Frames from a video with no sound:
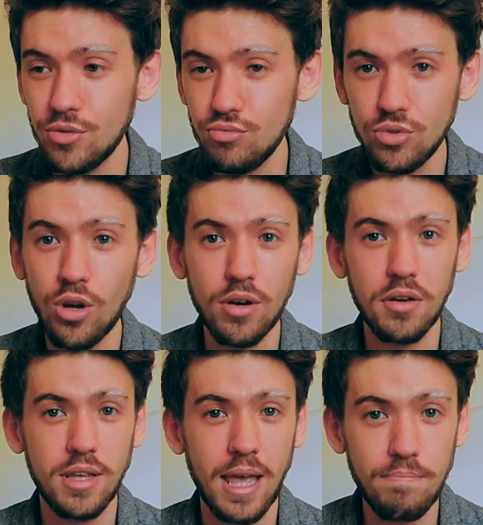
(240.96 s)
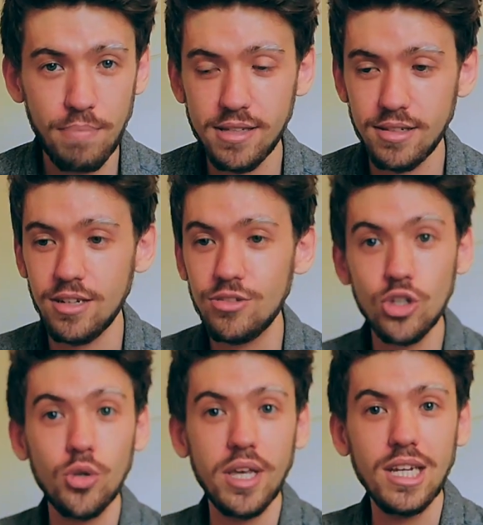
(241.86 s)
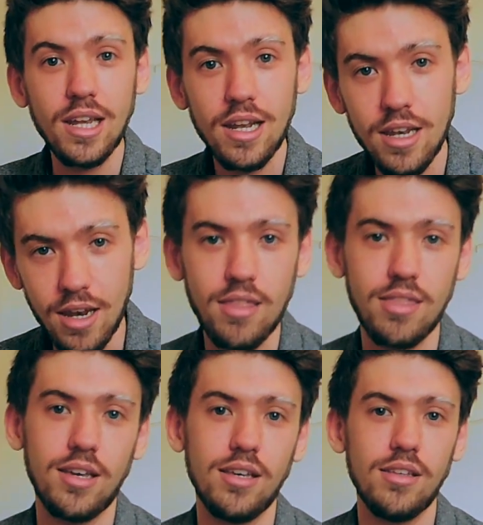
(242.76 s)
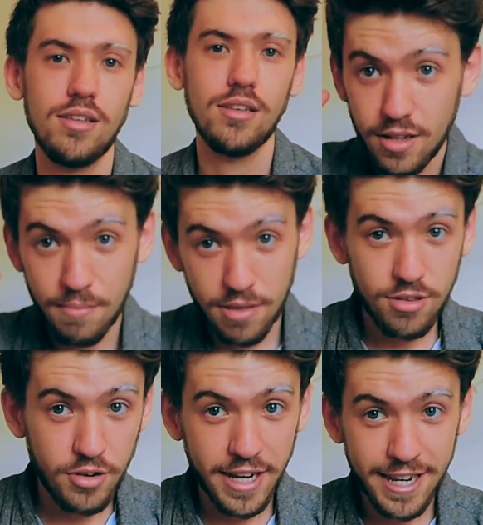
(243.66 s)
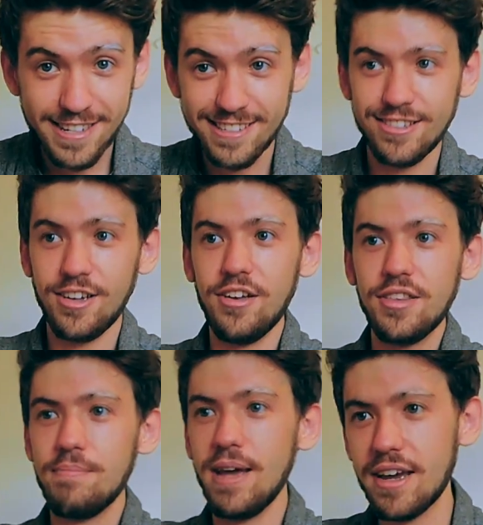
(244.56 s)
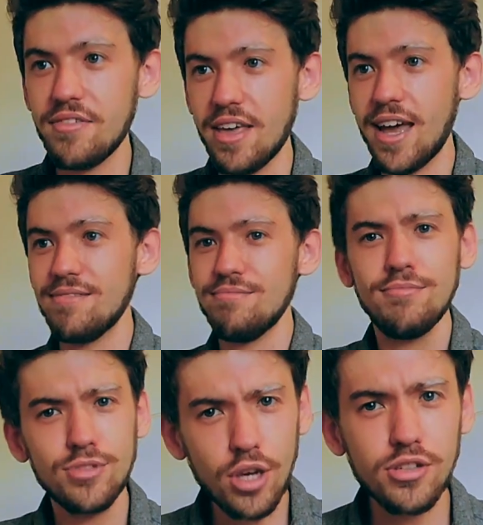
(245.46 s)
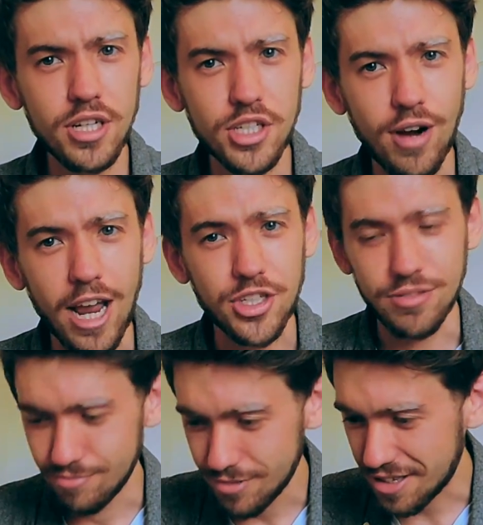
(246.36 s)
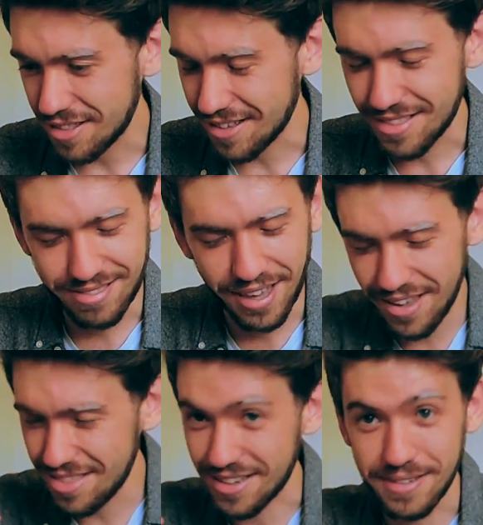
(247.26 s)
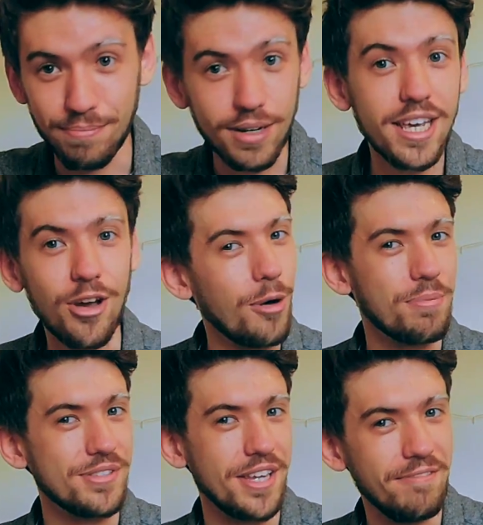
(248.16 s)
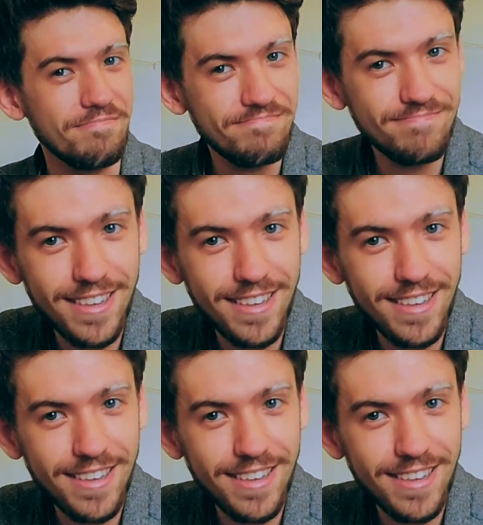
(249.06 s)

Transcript: do not get busy doing nothing. Number 3, on the back of that, social interaction. The complete opposite.